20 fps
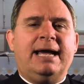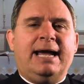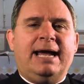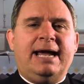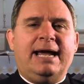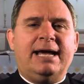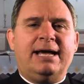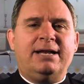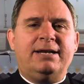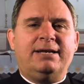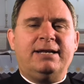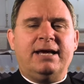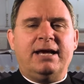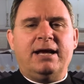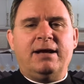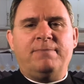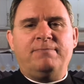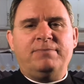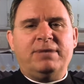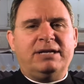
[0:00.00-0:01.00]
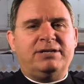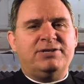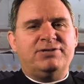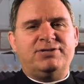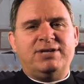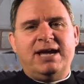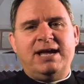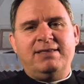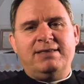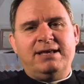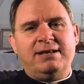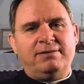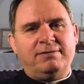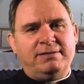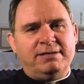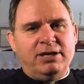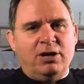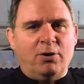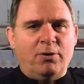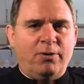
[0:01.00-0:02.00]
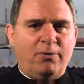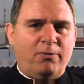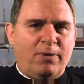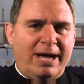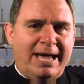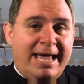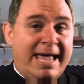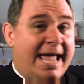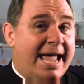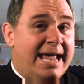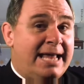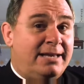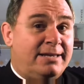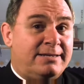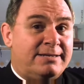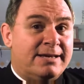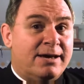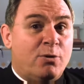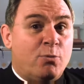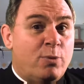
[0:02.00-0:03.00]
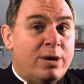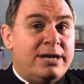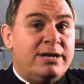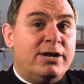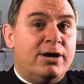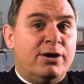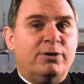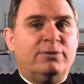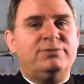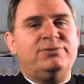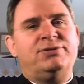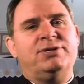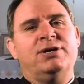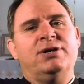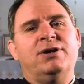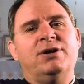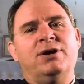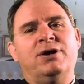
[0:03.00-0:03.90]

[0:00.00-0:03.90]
And um, not to say that, you know, I hate uh, Windows,